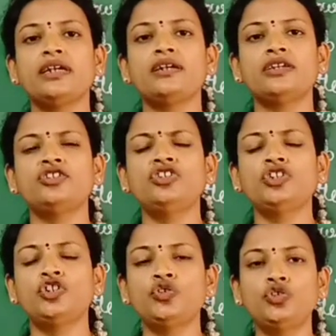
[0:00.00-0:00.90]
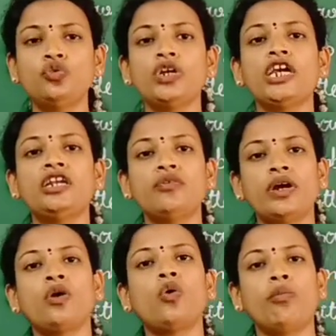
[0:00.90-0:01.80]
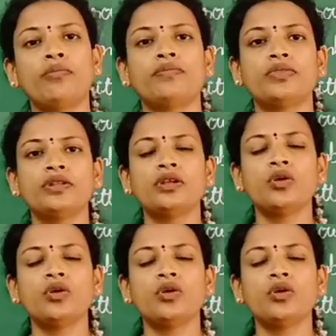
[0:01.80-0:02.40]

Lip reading: it just to do in your home.